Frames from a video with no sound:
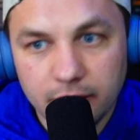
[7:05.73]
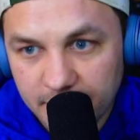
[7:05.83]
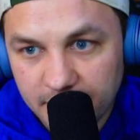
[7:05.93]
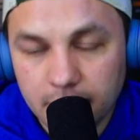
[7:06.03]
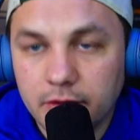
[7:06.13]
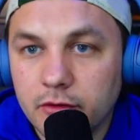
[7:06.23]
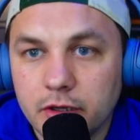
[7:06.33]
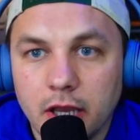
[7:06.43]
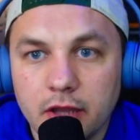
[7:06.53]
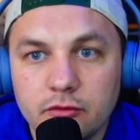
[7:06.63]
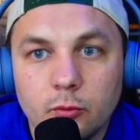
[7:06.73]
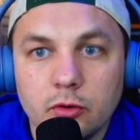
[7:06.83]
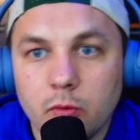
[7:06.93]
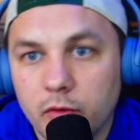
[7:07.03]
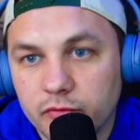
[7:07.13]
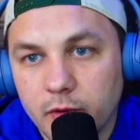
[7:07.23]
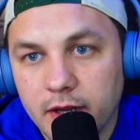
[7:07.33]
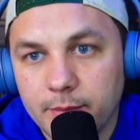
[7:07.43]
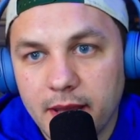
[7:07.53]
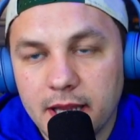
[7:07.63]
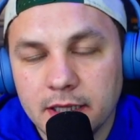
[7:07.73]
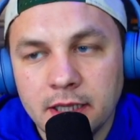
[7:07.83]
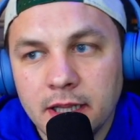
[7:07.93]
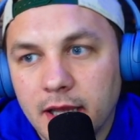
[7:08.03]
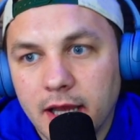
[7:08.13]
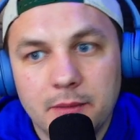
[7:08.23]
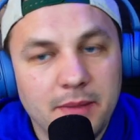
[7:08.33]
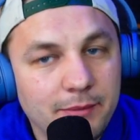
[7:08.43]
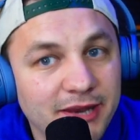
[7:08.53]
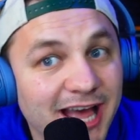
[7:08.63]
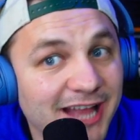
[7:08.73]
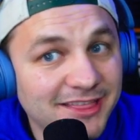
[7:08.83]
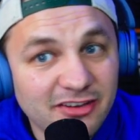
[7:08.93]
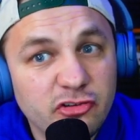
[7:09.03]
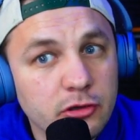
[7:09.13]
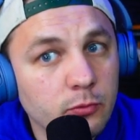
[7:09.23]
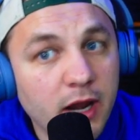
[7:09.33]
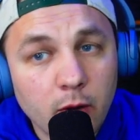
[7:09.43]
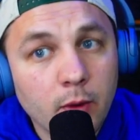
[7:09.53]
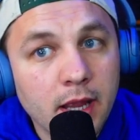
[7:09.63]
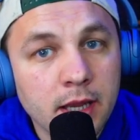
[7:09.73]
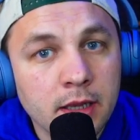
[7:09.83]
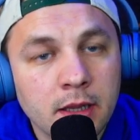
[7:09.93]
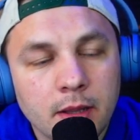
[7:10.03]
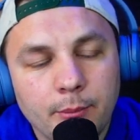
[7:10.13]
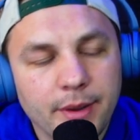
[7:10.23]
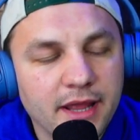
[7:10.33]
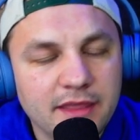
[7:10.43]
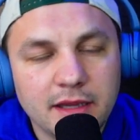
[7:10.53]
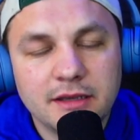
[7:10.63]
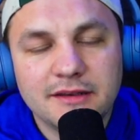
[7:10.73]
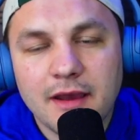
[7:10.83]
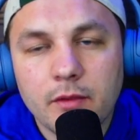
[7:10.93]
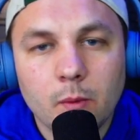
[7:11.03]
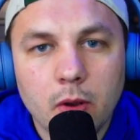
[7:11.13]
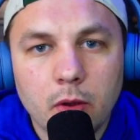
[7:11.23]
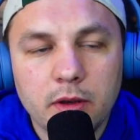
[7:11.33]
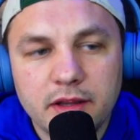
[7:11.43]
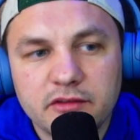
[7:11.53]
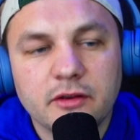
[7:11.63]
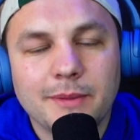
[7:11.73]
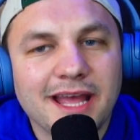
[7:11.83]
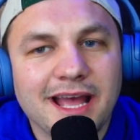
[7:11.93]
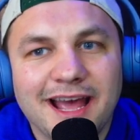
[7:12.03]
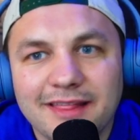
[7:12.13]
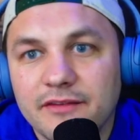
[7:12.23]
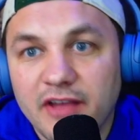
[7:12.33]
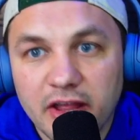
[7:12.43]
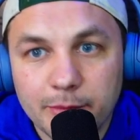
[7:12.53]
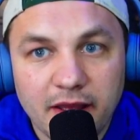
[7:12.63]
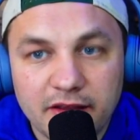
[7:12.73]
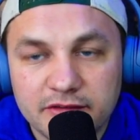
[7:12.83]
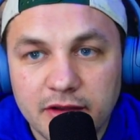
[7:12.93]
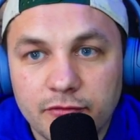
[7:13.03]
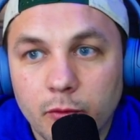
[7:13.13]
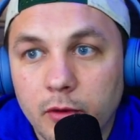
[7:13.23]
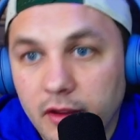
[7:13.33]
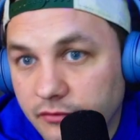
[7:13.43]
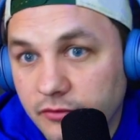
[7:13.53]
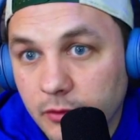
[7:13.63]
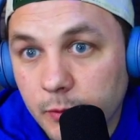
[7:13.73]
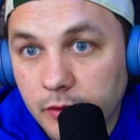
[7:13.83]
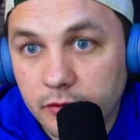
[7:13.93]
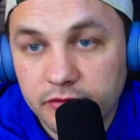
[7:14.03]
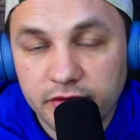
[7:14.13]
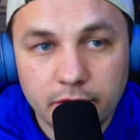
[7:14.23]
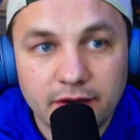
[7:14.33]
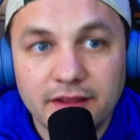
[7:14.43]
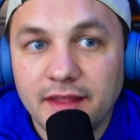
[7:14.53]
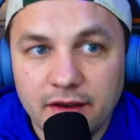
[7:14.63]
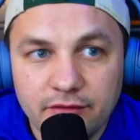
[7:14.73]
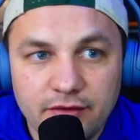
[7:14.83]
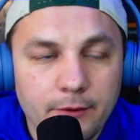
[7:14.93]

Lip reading: the clear-cut workhorse running back. Maybe not this year right away, but I think down the road, he's going to be a highly valuable asset for a few years here in the NFL.